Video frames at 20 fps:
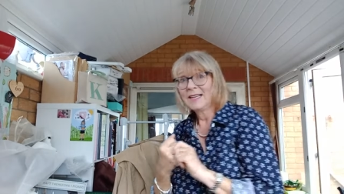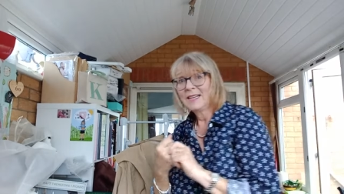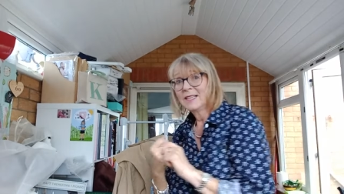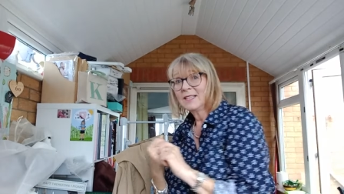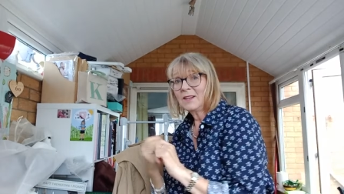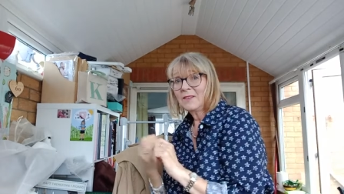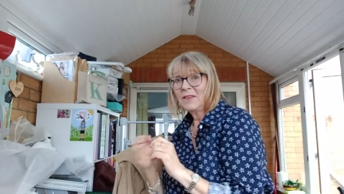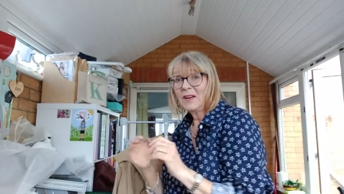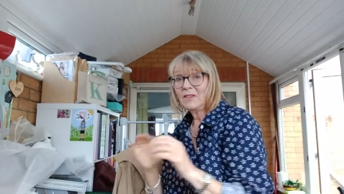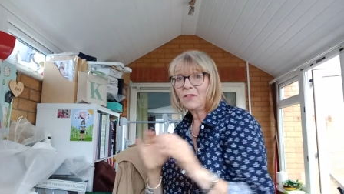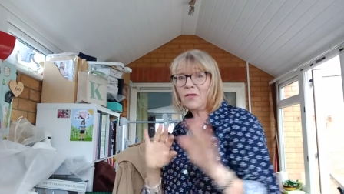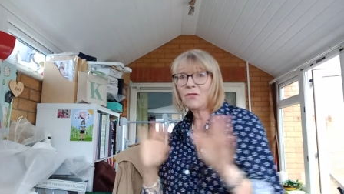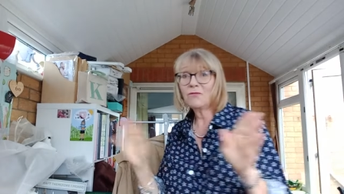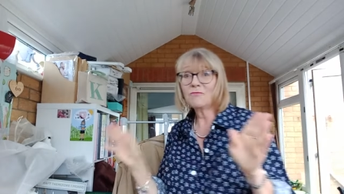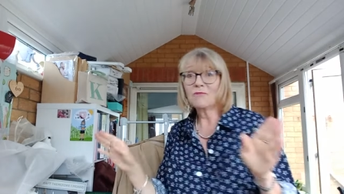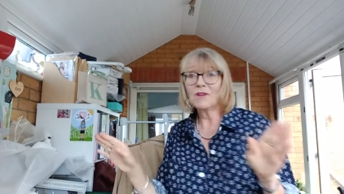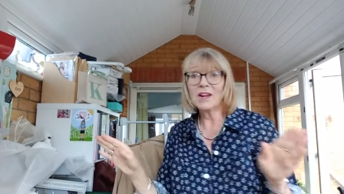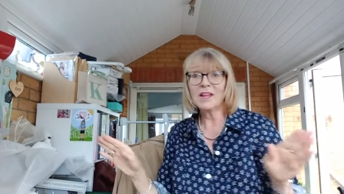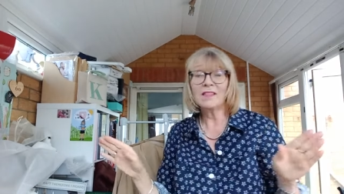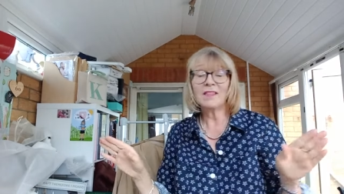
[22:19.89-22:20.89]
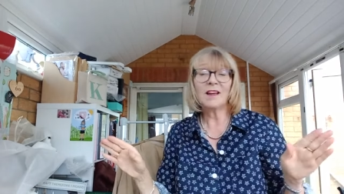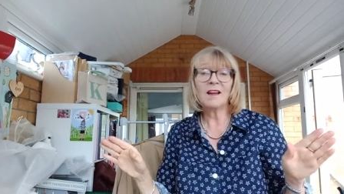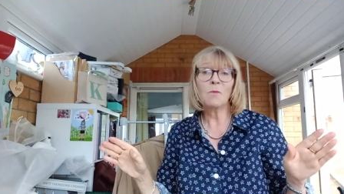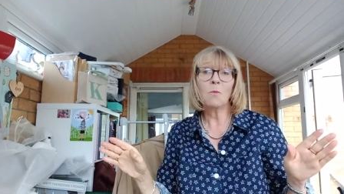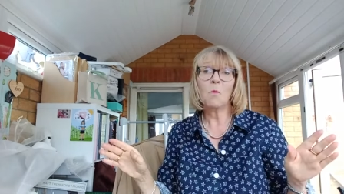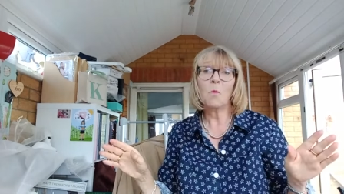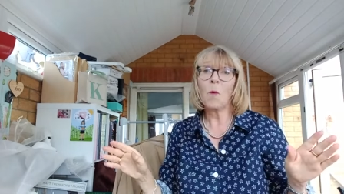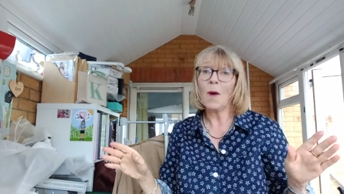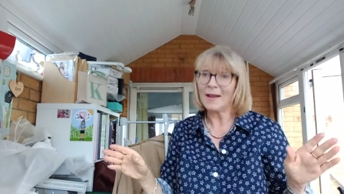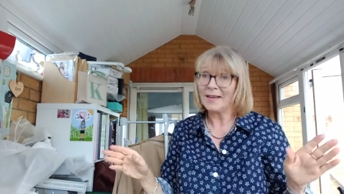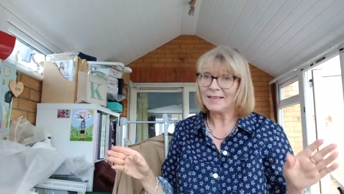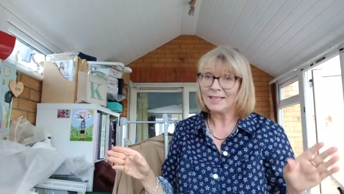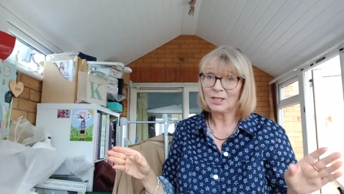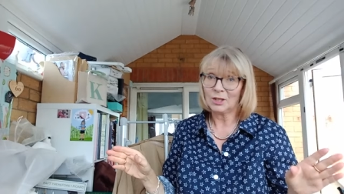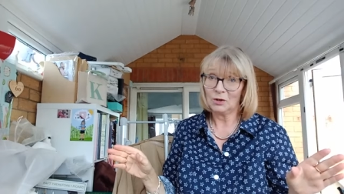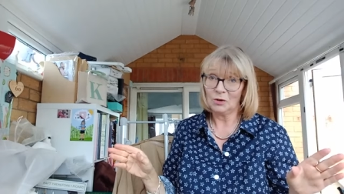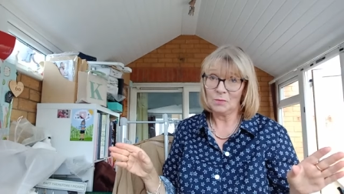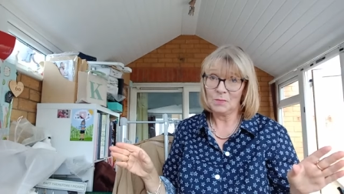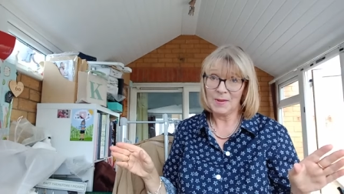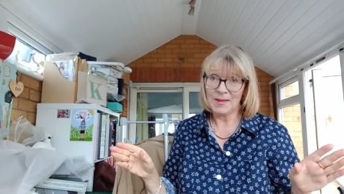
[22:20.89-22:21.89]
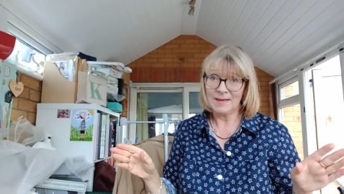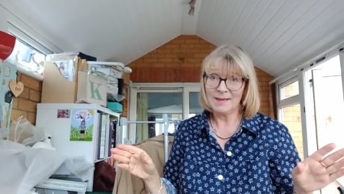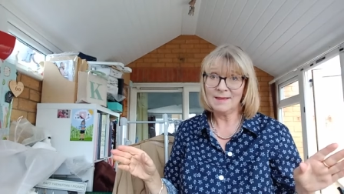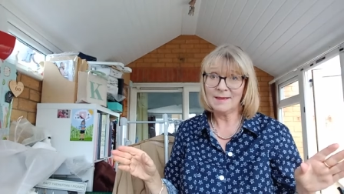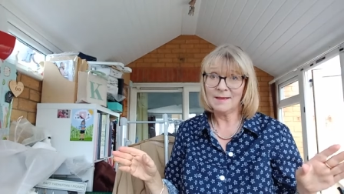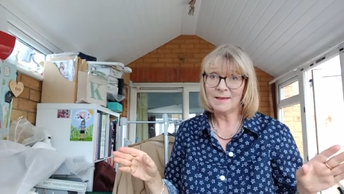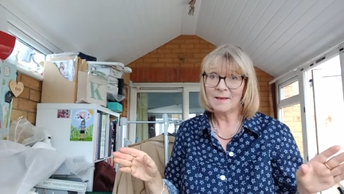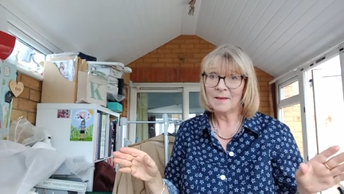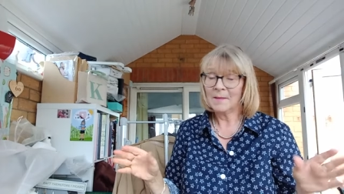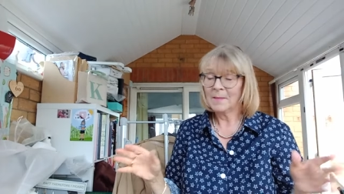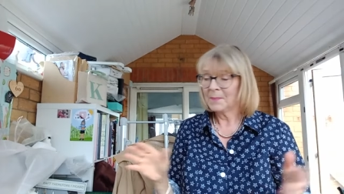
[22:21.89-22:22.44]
So I've had 3 that are way too big.